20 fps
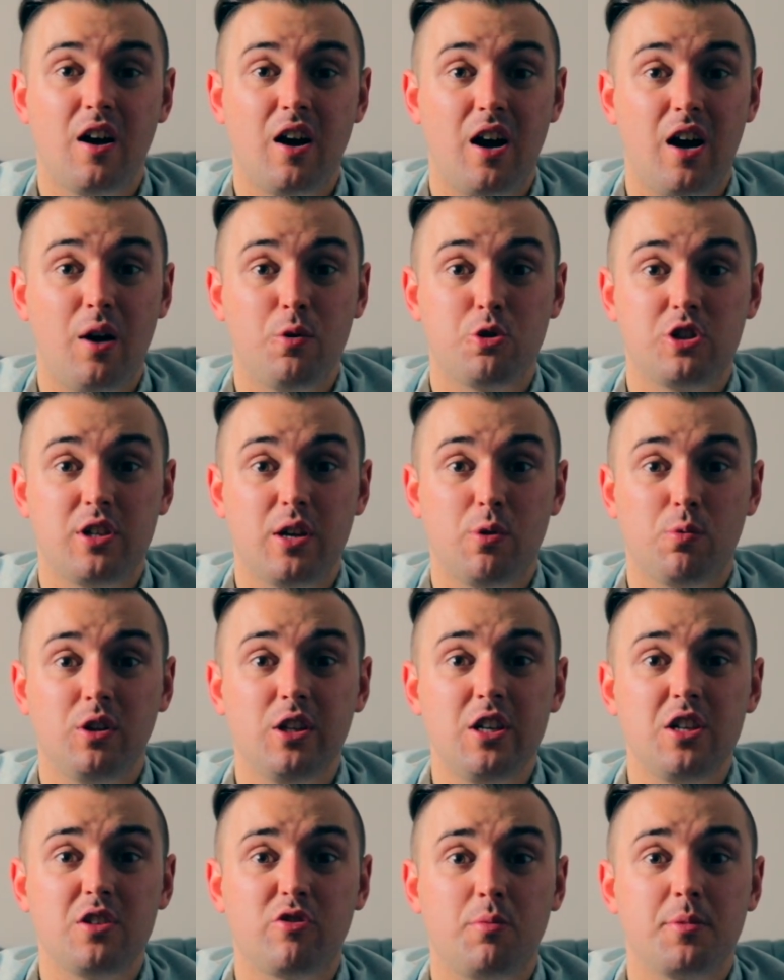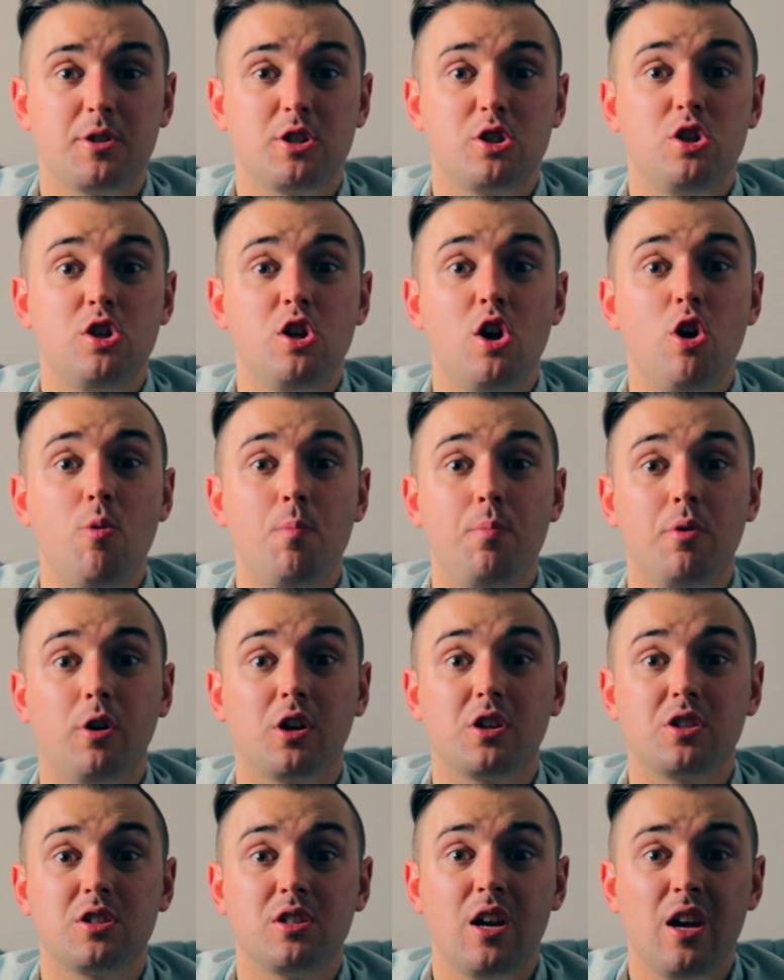which they released from his
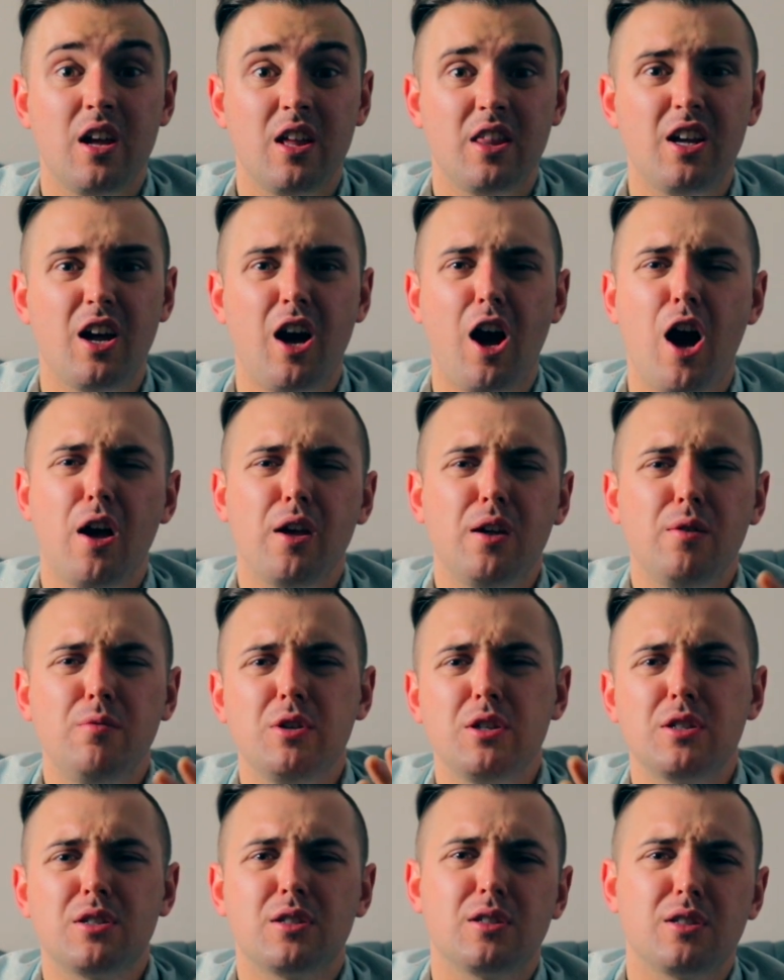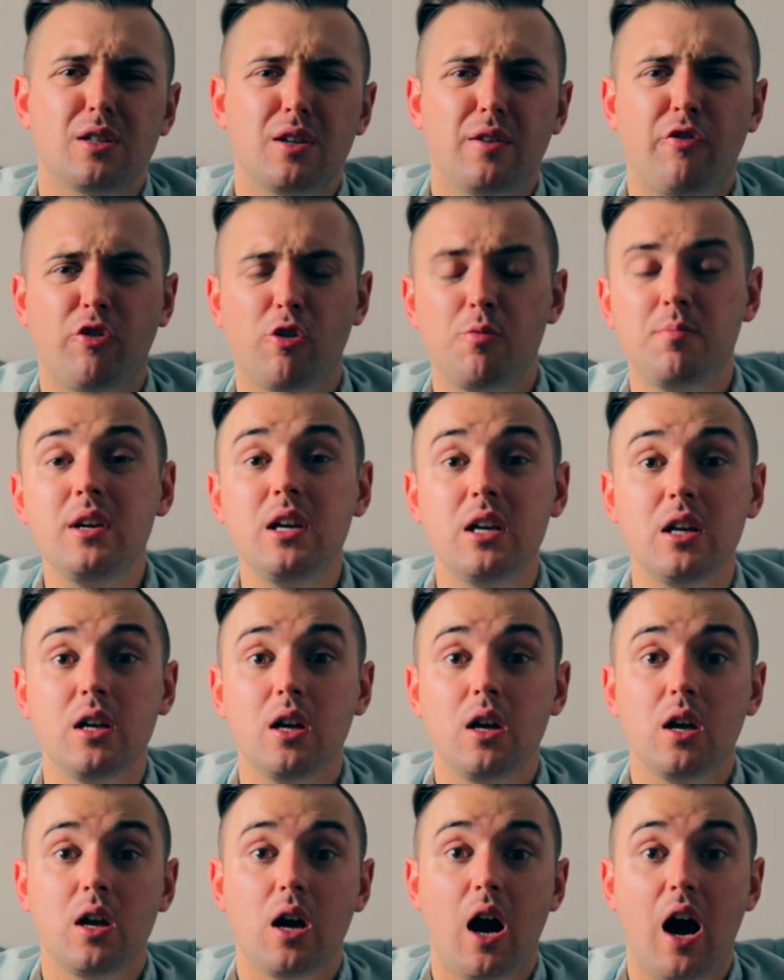notebooks. It was, for
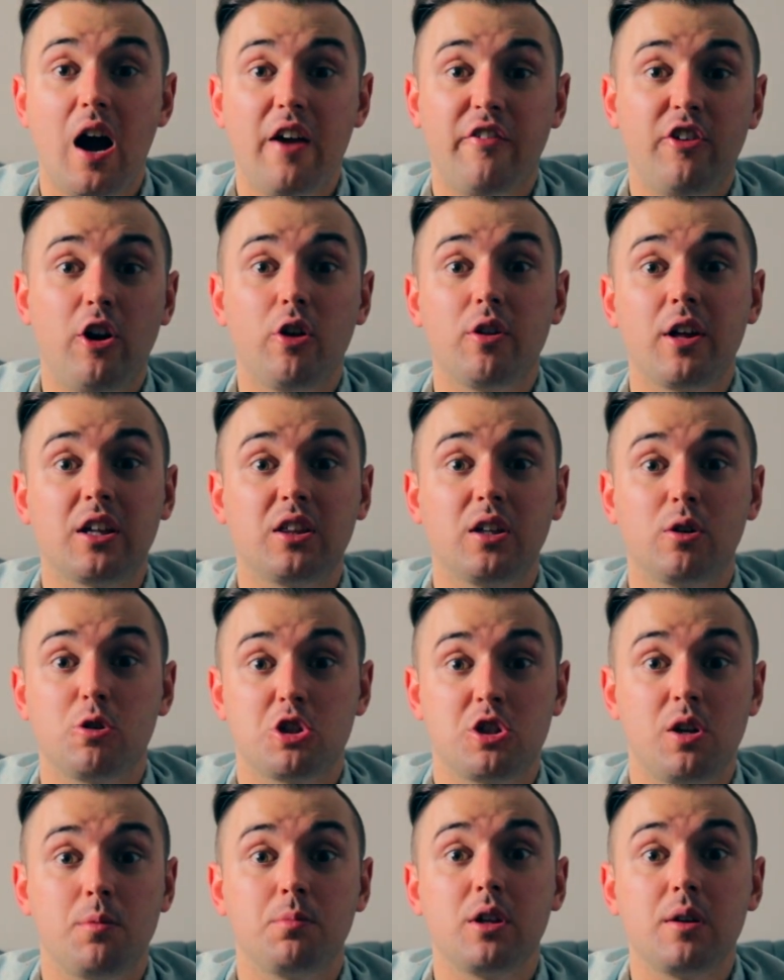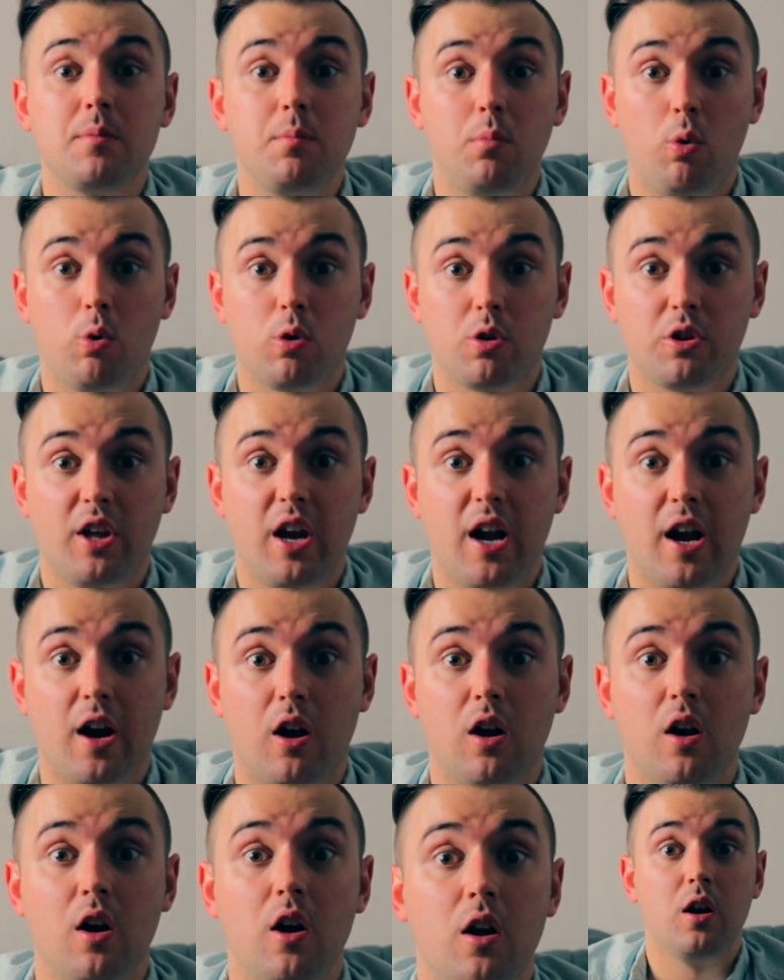me, I felt like there was something more
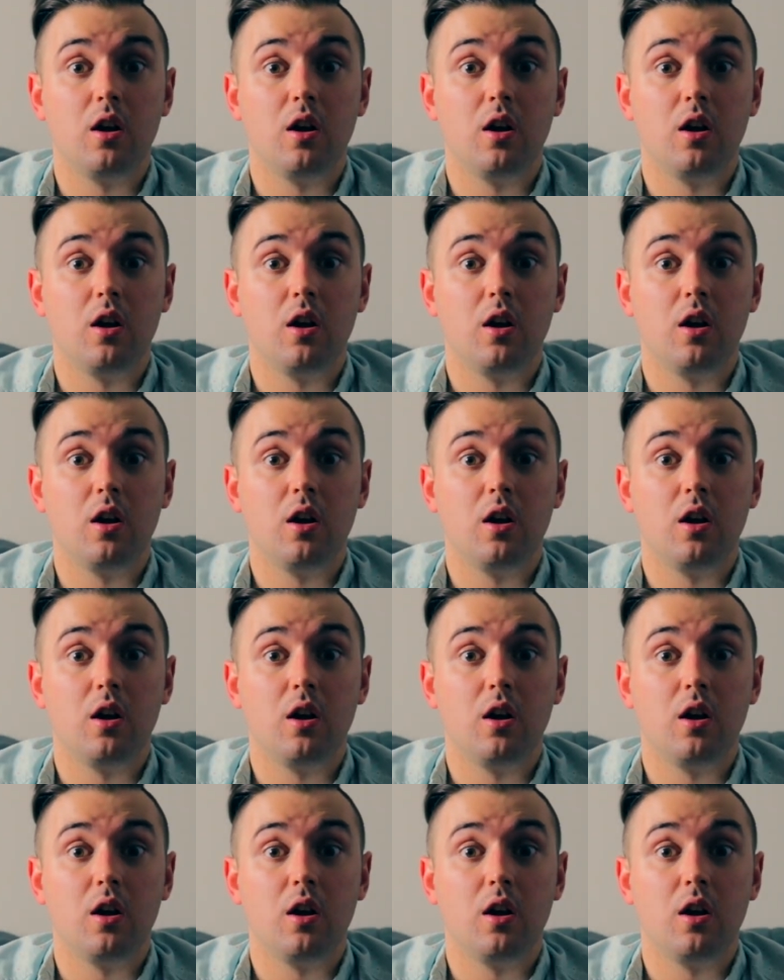there.